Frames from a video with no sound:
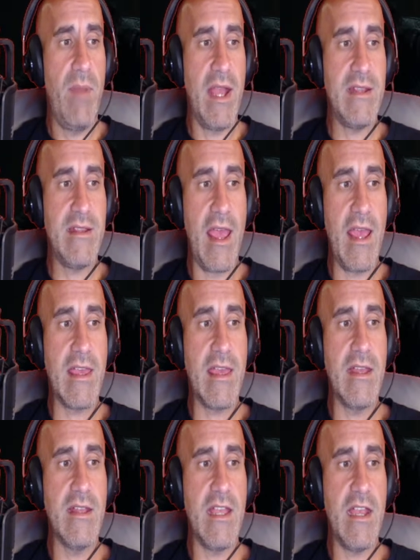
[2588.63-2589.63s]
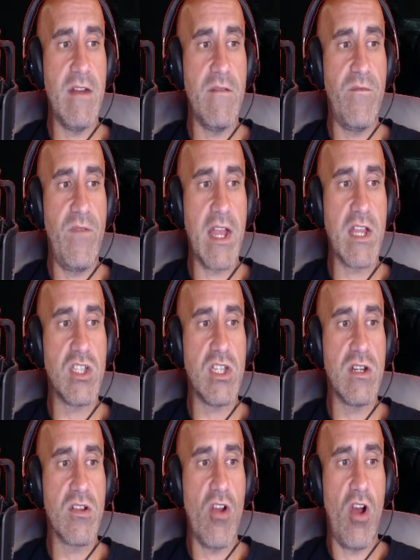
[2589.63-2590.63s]
by taking the
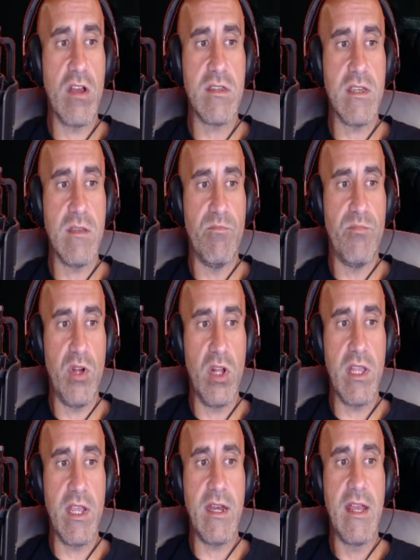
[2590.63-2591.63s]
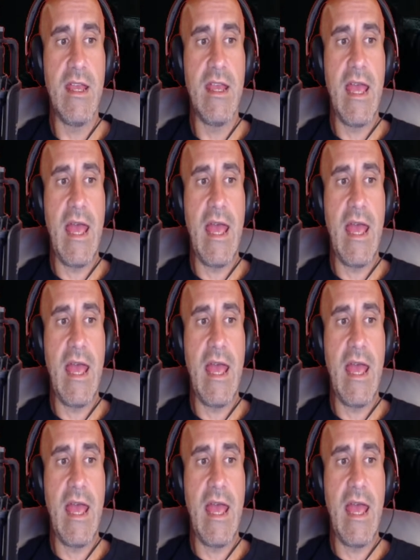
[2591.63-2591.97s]
infection-causing bullet